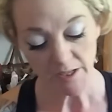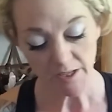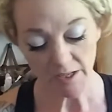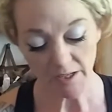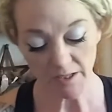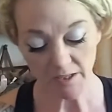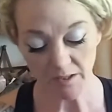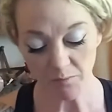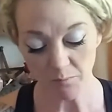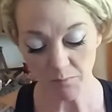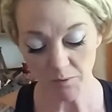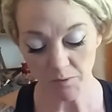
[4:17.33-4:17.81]

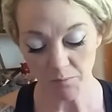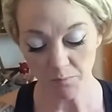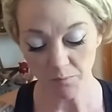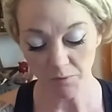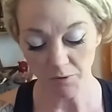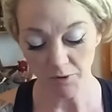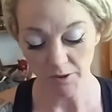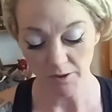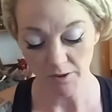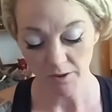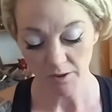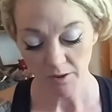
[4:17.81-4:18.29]
it can be
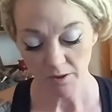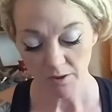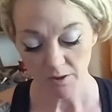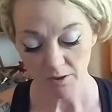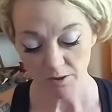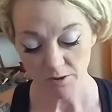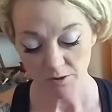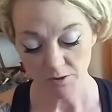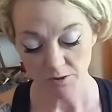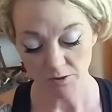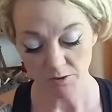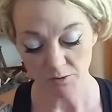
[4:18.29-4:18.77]
put
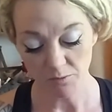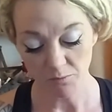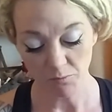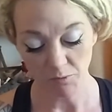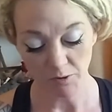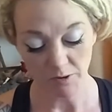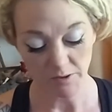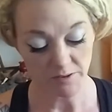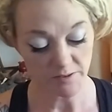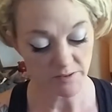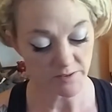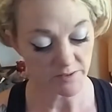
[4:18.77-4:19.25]
to
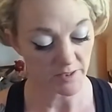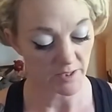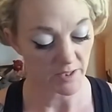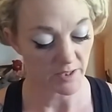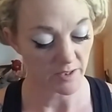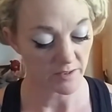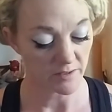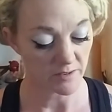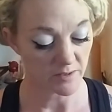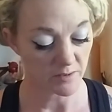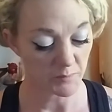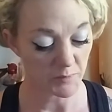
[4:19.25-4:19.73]
one
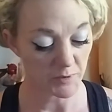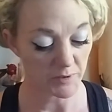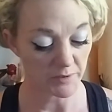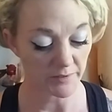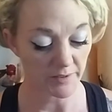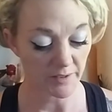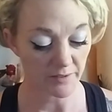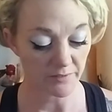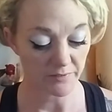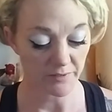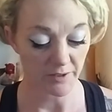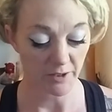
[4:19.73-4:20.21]
side to be
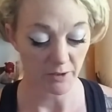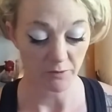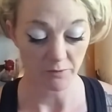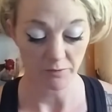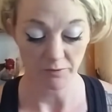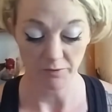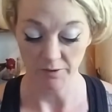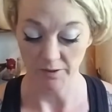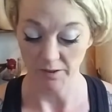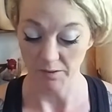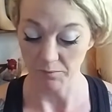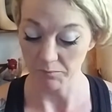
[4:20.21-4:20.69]
left out
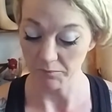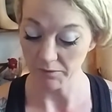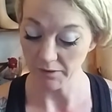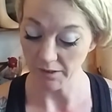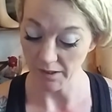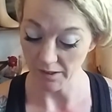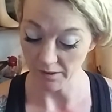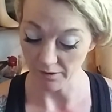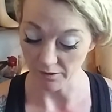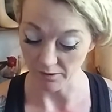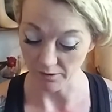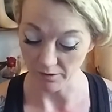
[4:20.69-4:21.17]
for them
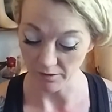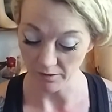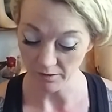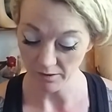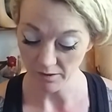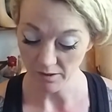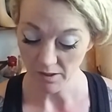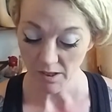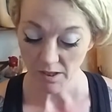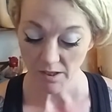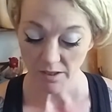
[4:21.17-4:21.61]
later,